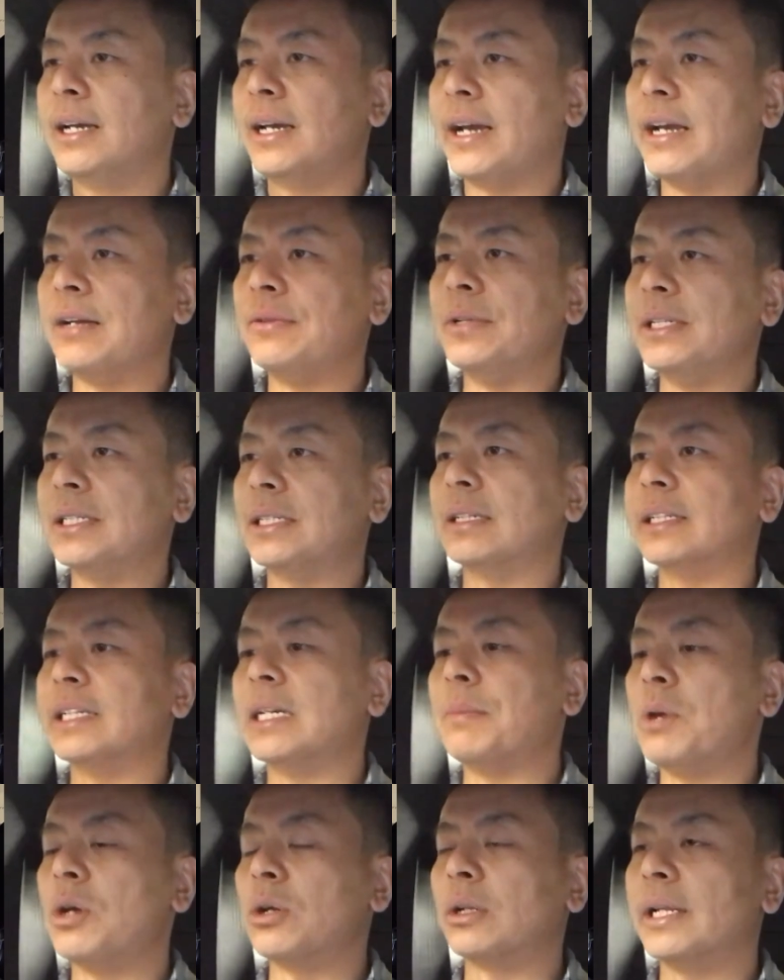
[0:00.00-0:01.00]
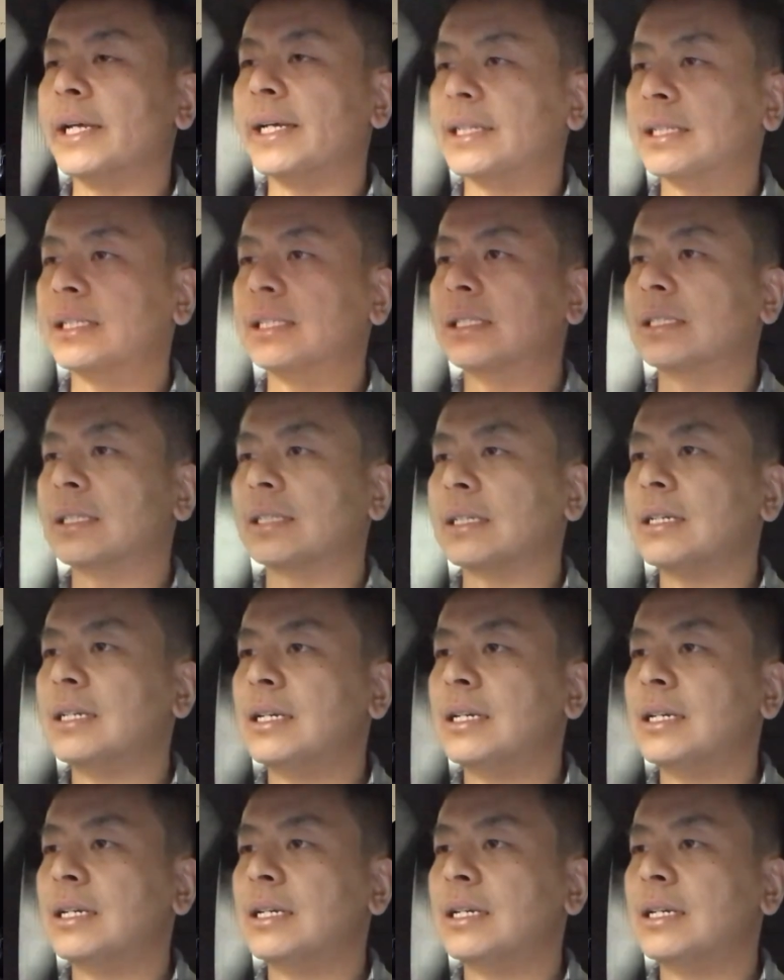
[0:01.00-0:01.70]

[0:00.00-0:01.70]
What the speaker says: and recently a Model X